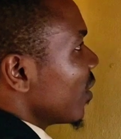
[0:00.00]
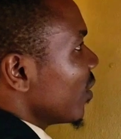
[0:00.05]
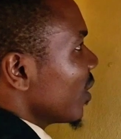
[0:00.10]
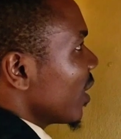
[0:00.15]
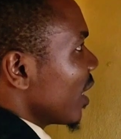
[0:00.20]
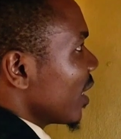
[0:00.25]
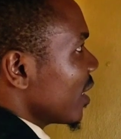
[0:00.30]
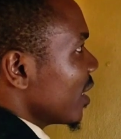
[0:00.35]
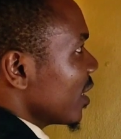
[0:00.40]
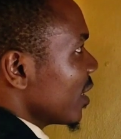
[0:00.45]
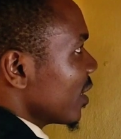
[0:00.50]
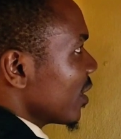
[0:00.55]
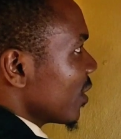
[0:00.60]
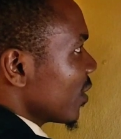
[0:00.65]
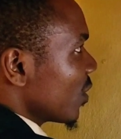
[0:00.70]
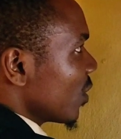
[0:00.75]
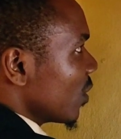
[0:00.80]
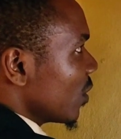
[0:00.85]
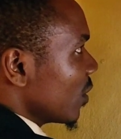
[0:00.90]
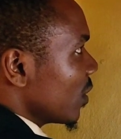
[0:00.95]
Look at it,
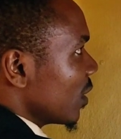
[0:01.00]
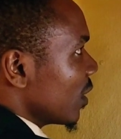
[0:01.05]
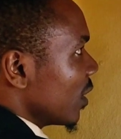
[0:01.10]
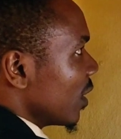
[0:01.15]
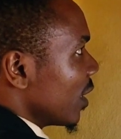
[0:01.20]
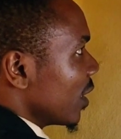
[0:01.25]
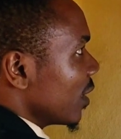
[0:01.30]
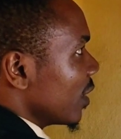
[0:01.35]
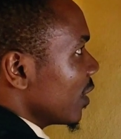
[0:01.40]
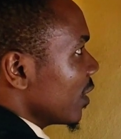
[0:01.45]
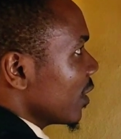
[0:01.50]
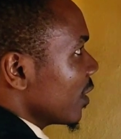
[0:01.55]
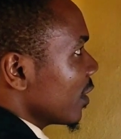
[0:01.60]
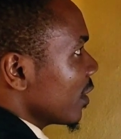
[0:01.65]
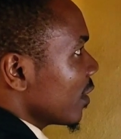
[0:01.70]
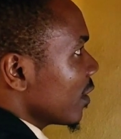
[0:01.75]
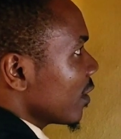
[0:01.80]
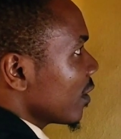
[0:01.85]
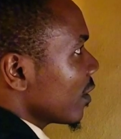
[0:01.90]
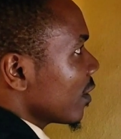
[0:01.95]
something like
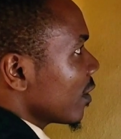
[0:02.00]
this.